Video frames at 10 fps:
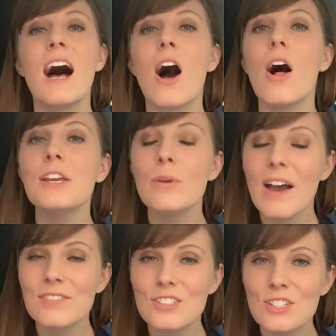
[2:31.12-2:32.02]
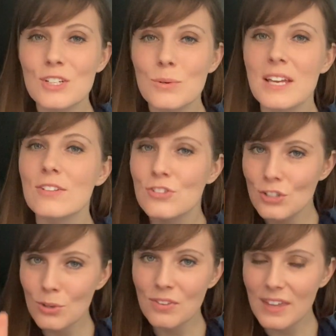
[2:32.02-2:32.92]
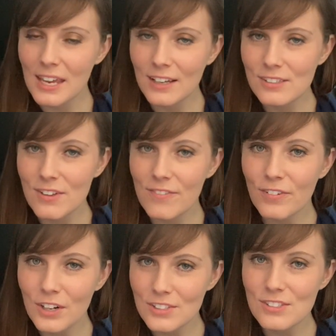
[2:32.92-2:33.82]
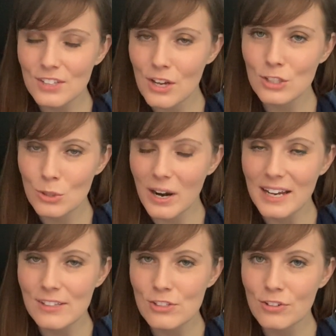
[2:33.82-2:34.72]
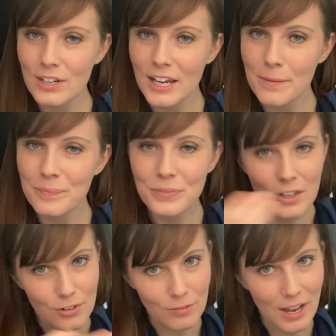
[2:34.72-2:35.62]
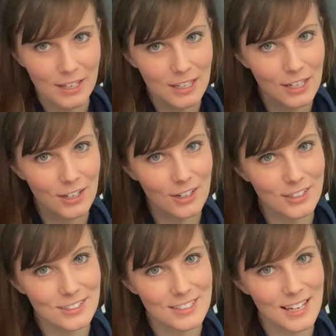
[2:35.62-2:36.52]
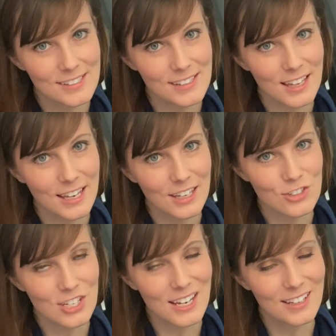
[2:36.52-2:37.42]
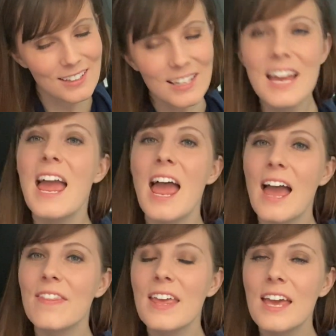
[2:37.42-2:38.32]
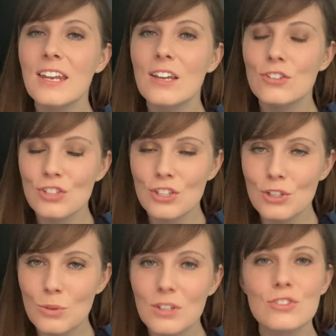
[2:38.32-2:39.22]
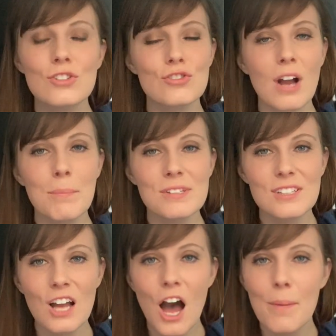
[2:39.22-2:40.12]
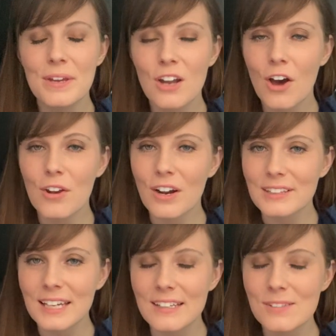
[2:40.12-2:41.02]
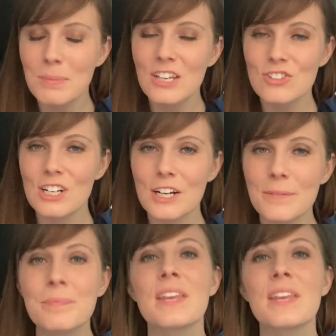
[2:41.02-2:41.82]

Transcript: all you have to do is two things. First, go to our Instagram right here, Tesla and Chill, and then two, just drop us a comment on our latest picture.